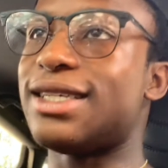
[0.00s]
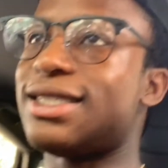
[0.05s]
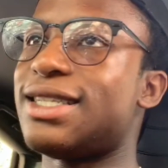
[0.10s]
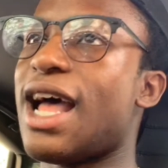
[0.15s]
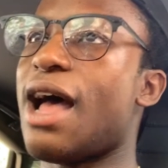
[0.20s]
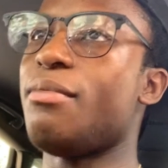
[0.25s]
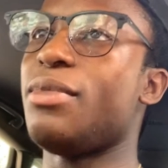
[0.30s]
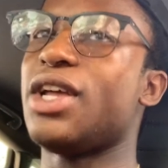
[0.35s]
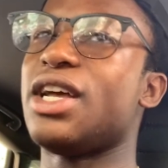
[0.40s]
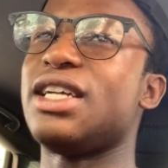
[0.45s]
not
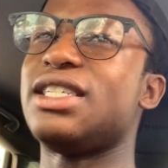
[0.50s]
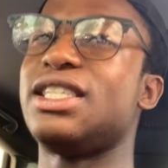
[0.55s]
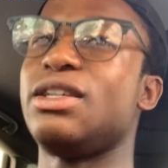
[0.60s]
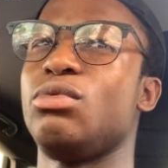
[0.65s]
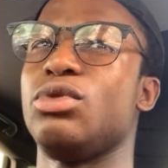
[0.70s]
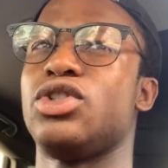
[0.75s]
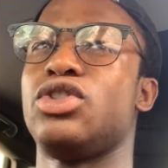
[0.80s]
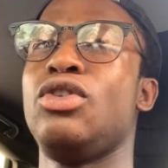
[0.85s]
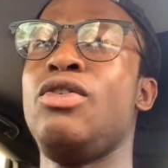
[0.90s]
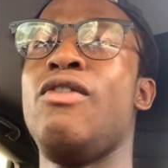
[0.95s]
because it was
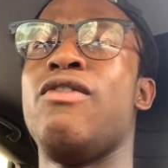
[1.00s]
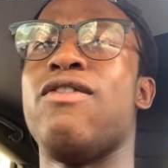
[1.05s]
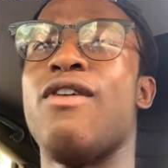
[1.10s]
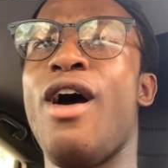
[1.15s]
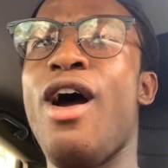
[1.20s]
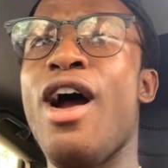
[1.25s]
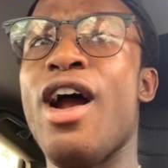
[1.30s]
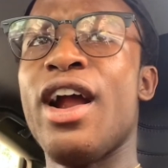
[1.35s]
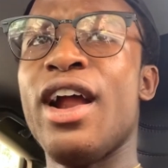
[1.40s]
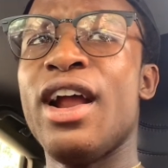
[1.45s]
too
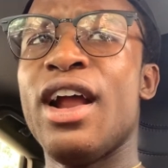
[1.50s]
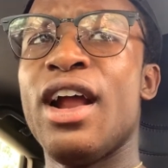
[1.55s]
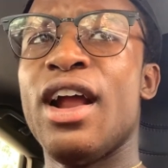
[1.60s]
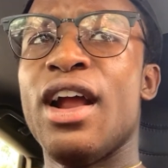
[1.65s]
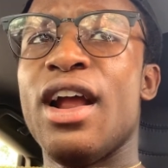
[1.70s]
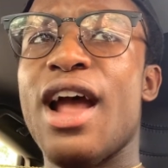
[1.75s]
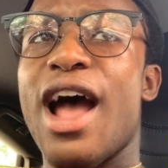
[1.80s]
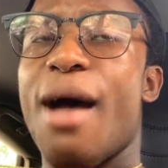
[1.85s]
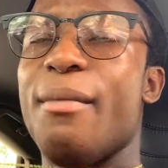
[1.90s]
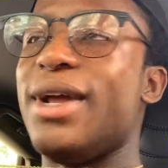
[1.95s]
far.
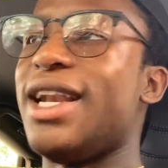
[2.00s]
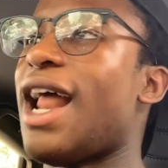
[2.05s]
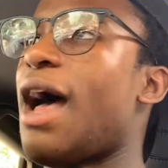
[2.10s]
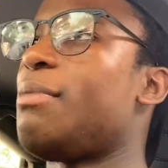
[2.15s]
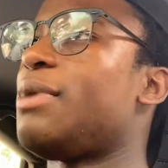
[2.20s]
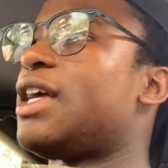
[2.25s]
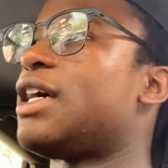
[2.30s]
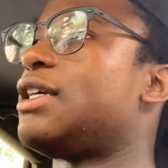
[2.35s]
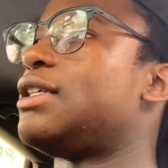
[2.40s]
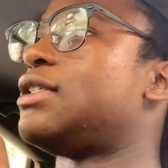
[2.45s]
Not
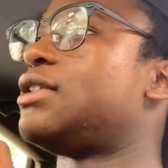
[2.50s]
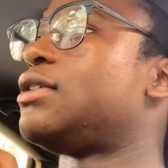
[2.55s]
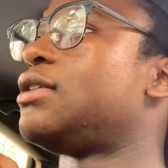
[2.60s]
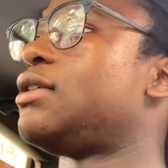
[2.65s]
because